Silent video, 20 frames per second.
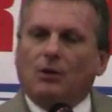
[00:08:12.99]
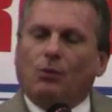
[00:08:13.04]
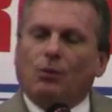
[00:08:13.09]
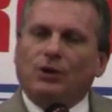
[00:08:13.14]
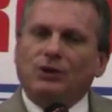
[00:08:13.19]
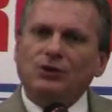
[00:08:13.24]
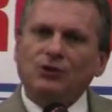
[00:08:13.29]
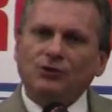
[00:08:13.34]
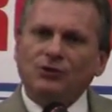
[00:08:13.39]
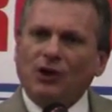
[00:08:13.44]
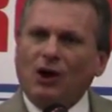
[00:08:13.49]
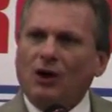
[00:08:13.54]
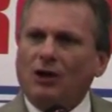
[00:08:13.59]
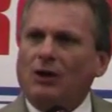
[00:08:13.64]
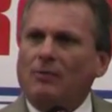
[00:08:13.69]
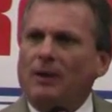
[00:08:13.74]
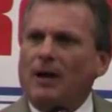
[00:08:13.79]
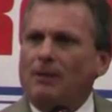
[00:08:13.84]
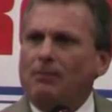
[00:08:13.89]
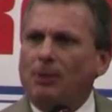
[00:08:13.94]
when you
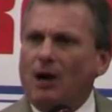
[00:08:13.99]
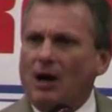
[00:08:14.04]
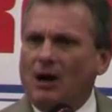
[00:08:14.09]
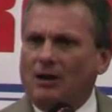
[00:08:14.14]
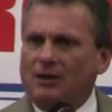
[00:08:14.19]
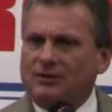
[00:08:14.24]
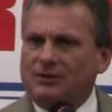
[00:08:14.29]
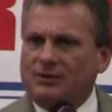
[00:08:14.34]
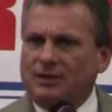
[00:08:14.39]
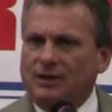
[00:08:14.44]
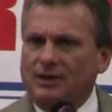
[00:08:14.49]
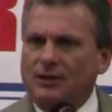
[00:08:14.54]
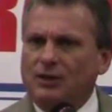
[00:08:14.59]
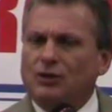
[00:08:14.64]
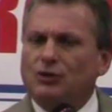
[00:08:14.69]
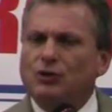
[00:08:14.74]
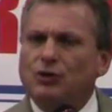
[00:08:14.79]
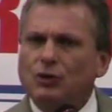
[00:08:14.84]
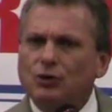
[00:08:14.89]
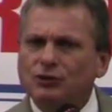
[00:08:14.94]
talk about policy,
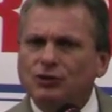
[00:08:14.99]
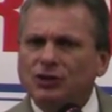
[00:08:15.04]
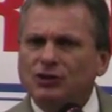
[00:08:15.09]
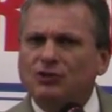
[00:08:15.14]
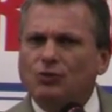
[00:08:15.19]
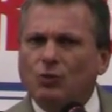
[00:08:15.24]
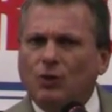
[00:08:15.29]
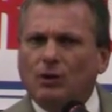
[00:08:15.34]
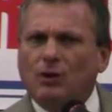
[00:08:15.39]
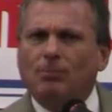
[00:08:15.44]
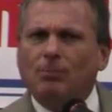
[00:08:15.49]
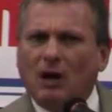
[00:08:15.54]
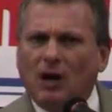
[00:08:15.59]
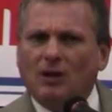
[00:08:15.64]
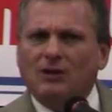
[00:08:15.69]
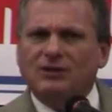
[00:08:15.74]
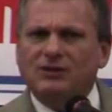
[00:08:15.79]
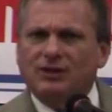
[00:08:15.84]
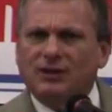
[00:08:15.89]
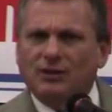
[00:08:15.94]
you just want a
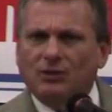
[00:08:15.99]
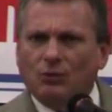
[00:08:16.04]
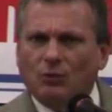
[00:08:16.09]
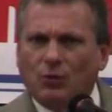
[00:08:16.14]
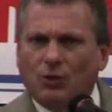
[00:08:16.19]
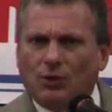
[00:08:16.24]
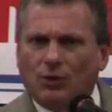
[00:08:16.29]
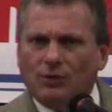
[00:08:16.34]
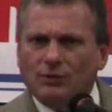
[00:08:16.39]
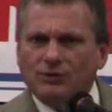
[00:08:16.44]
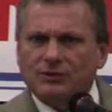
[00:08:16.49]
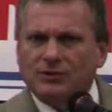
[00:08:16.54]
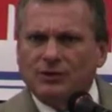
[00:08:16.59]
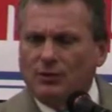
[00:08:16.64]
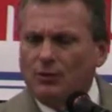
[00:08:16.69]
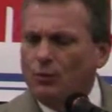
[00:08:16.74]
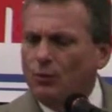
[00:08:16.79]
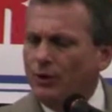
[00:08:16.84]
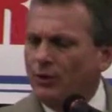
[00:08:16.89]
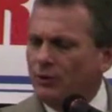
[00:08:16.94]
policy that works.
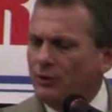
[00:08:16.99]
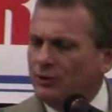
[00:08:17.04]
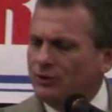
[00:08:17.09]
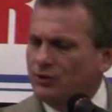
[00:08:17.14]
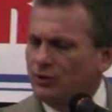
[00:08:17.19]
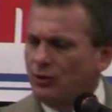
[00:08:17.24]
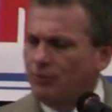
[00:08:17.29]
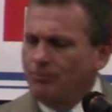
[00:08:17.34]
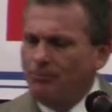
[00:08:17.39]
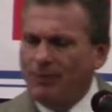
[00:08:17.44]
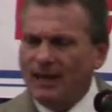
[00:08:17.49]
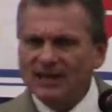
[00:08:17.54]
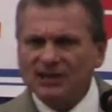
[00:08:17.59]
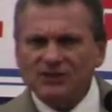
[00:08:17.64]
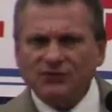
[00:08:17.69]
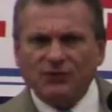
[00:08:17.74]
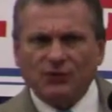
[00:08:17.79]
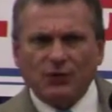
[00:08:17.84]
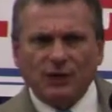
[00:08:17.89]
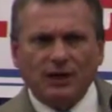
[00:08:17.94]
Whether it's your
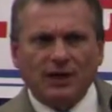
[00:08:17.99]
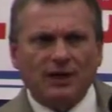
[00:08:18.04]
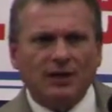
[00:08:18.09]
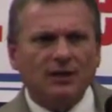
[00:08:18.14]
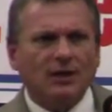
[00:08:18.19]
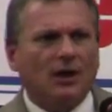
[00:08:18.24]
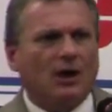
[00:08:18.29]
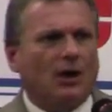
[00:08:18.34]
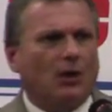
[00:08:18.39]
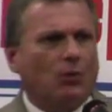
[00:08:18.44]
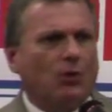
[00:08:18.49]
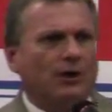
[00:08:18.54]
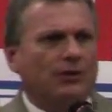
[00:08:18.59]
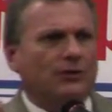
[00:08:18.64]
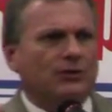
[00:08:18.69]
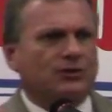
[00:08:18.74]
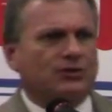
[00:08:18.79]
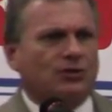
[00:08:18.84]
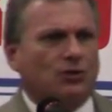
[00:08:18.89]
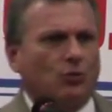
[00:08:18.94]
best friend or
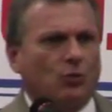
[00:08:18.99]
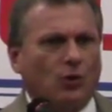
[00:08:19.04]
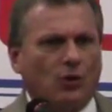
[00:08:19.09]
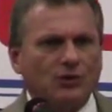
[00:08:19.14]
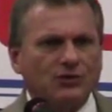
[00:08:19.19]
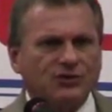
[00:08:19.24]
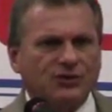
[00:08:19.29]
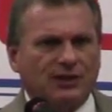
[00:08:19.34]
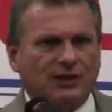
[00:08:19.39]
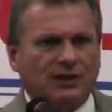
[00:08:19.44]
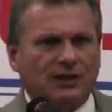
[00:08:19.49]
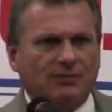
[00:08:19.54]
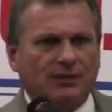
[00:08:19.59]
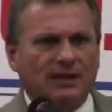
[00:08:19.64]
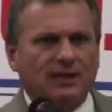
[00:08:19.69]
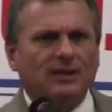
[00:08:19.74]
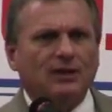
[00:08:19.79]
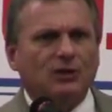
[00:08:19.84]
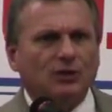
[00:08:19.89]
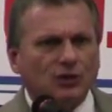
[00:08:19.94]
whether it's your worst
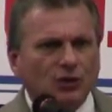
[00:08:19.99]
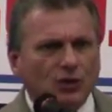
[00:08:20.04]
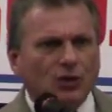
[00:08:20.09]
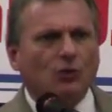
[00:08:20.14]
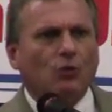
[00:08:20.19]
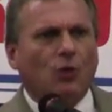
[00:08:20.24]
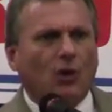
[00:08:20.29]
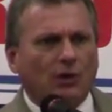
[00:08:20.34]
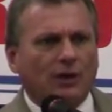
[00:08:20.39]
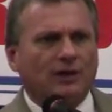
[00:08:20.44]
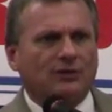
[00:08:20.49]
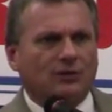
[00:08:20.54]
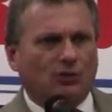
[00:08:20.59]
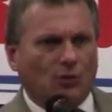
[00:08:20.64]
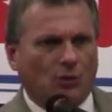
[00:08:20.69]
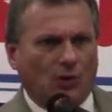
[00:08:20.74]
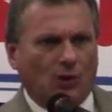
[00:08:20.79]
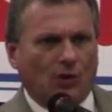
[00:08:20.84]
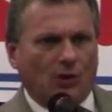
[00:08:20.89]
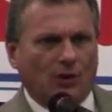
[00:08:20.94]
enemy, you want it
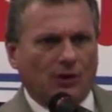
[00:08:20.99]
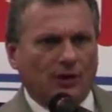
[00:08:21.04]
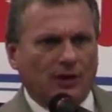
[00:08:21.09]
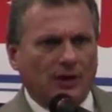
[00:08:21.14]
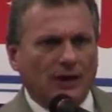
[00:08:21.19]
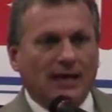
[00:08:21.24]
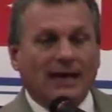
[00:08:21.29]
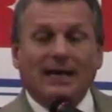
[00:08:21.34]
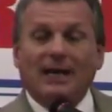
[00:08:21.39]
to work.